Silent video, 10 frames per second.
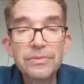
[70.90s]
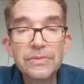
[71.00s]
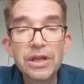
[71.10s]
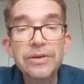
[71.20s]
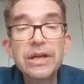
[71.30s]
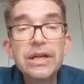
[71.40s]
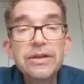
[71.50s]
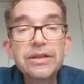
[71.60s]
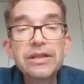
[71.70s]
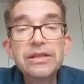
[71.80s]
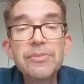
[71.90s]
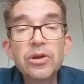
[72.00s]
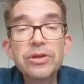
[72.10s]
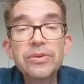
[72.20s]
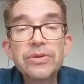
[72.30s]
So this is
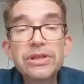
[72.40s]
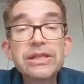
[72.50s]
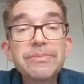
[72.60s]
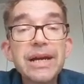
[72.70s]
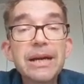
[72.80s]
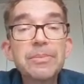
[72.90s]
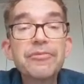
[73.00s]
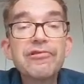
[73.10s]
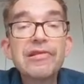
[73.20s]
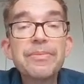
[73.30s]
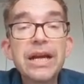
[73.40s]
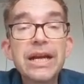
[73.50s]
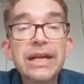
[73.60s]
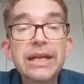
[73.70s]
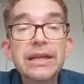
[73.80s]
a map from
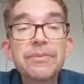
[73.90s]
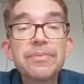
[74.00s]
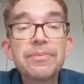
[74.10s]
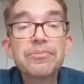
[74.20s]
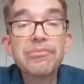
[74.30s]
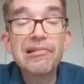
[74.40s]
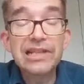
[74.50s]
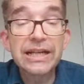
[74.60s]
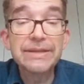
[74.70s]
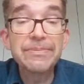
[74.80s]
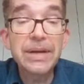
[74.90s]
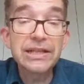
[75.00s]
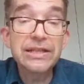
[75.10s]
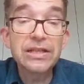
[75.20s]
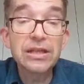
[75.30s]
a project in
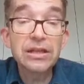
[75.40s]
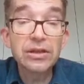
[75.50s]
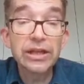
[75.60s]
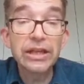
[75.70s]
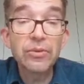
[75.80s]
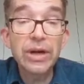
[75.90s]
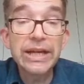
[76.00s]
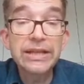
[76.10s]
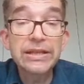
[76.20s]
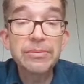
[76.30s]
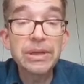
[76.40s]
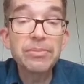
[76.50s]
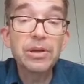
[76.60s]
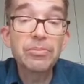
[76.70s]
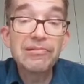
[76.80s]
Manchester looking at ways that
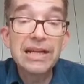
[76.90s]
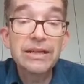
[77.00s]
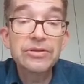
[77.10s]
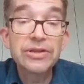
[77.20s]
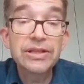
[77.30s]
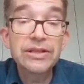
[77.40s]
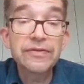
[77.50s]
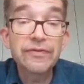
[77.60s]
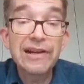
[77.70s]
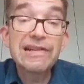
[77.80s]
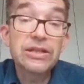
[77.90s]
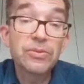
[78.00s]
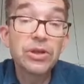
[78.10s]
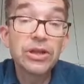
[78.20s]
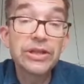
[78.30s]
people pronounce various
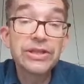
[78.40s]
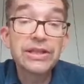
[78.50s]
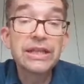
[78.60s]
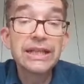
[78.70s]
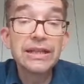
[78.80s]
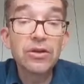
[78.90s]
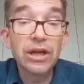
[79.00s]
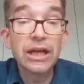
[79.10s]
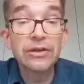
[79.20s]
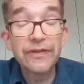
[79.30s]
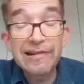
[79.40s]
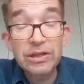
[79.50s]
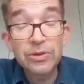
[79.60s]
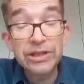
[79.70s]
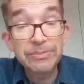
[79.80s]
words and
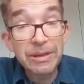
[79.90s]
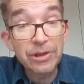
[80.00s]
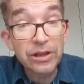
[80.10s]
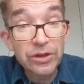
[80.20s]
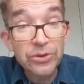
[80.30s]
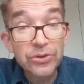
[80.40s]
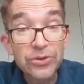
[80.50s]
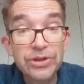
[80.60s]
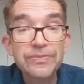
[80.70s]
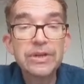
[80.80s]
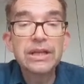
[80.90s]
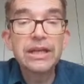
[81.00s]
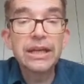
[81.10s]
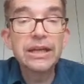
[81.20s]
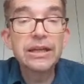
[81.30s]
various words that people use
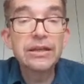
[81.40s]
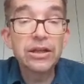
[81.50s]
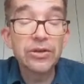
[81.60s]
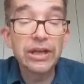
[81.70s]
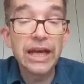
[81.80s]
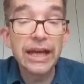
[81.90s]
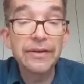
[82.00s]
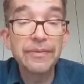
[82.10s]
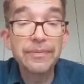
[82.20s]
in the UK.